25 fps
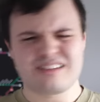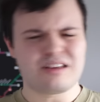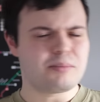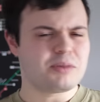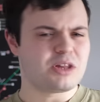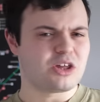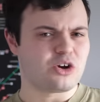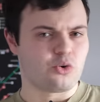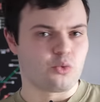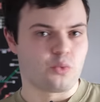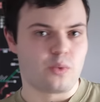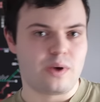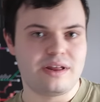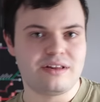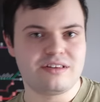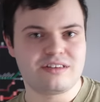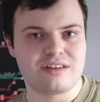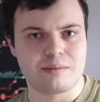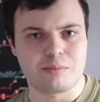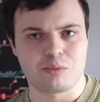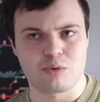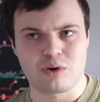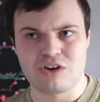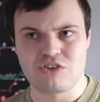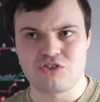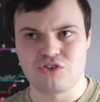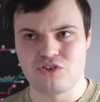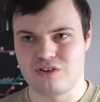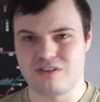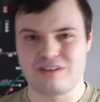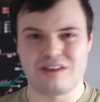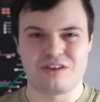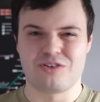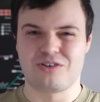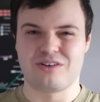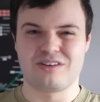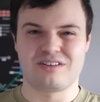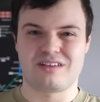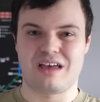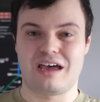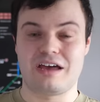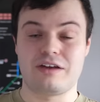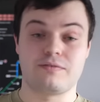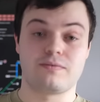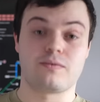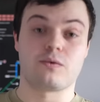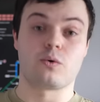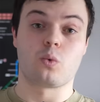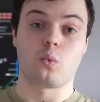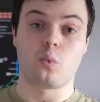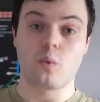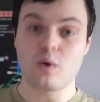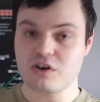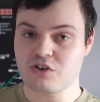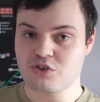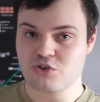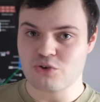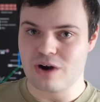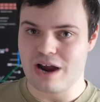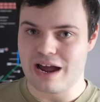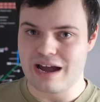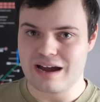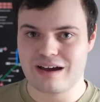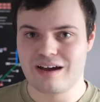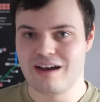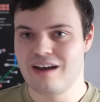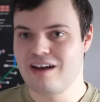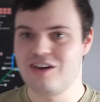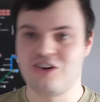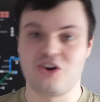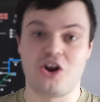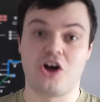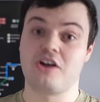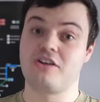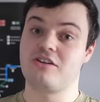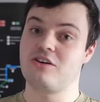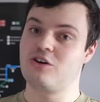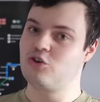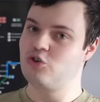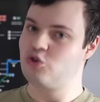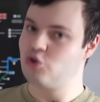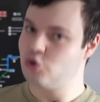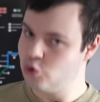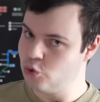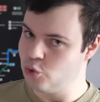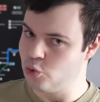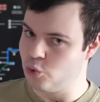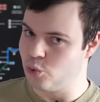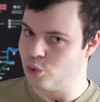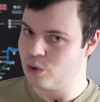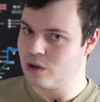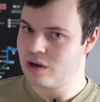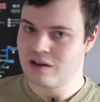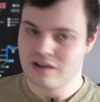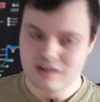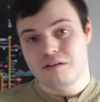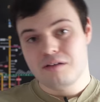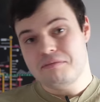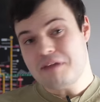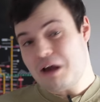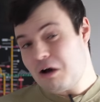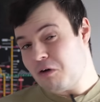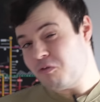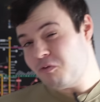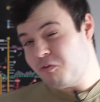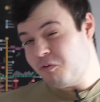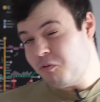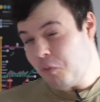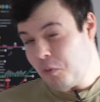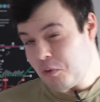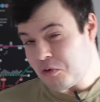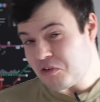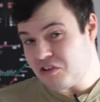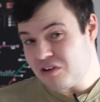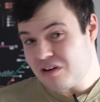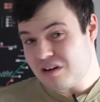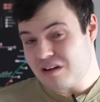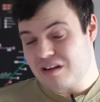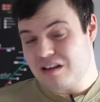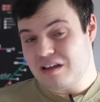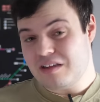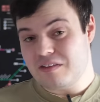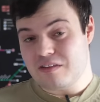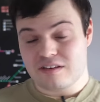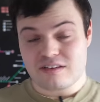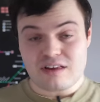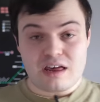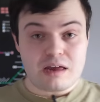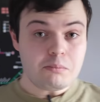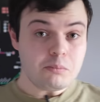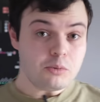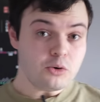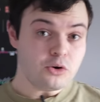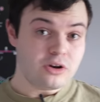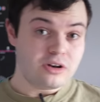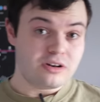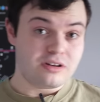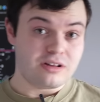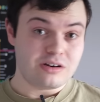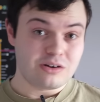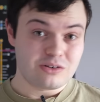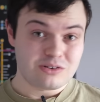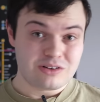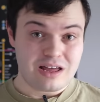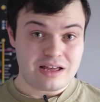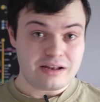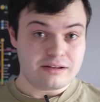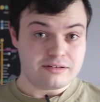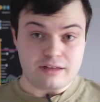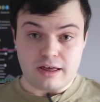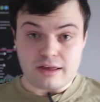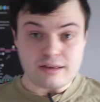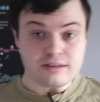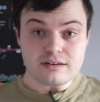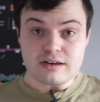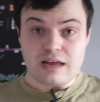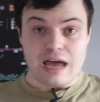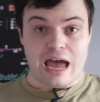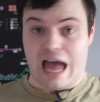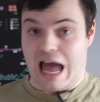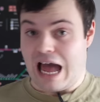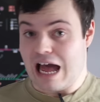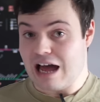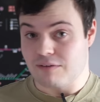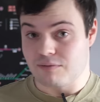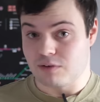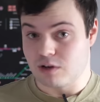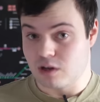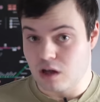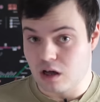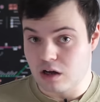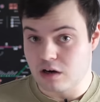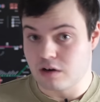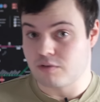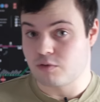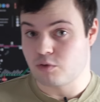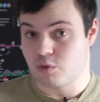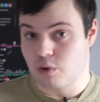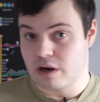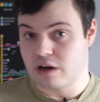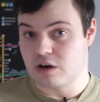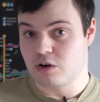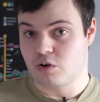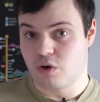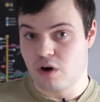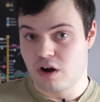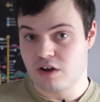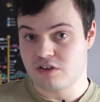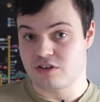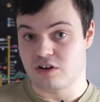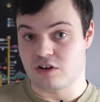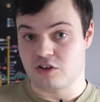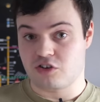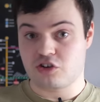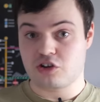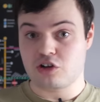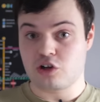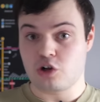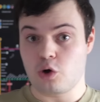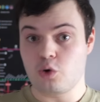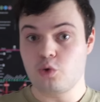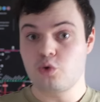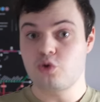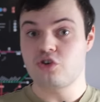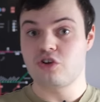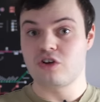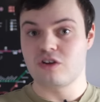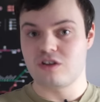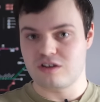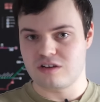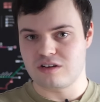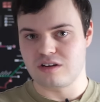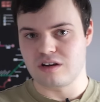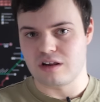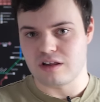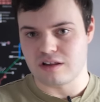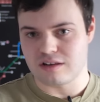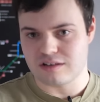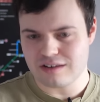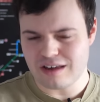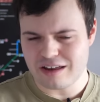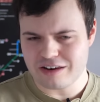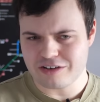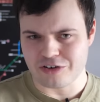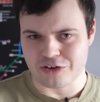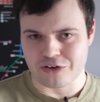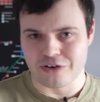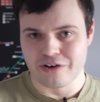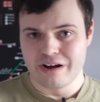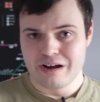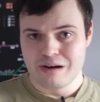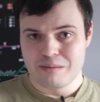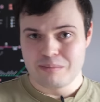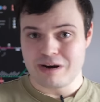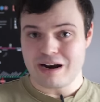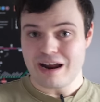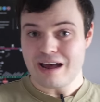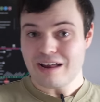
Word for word: some of the grade separations that are designed for one track, not two now, fortunately, the San Bernardino line doesn't have a lot of grade crossings close to the city center, but